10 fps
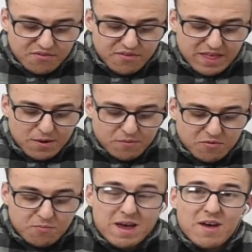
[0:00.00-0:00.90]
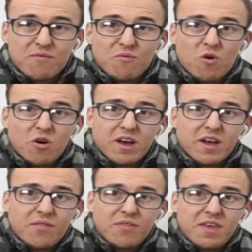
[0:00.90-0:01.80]
So that was Beth
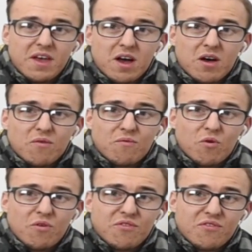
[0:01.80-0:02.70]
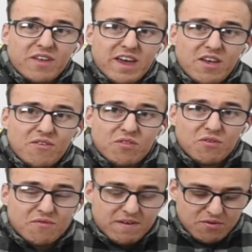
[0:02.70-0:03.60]
walking the Voice stage
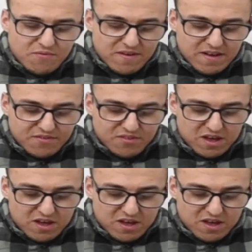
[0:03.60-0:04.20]
the very first